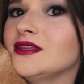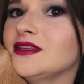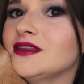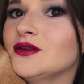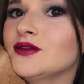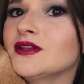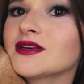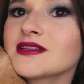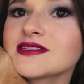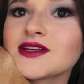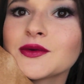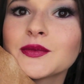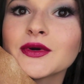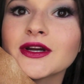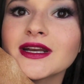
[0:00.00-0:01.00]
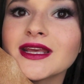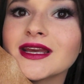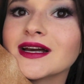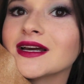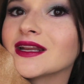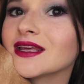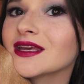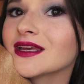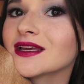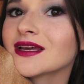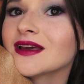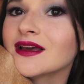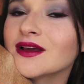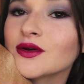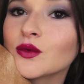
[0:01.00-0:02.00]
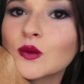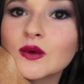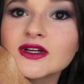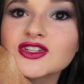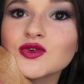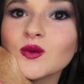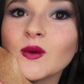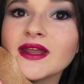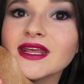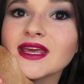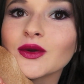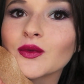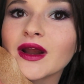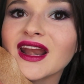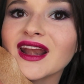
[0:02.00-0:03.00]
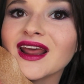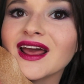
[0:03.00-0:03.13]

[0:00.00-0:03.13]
You look so pretty, Honey. We're twinning right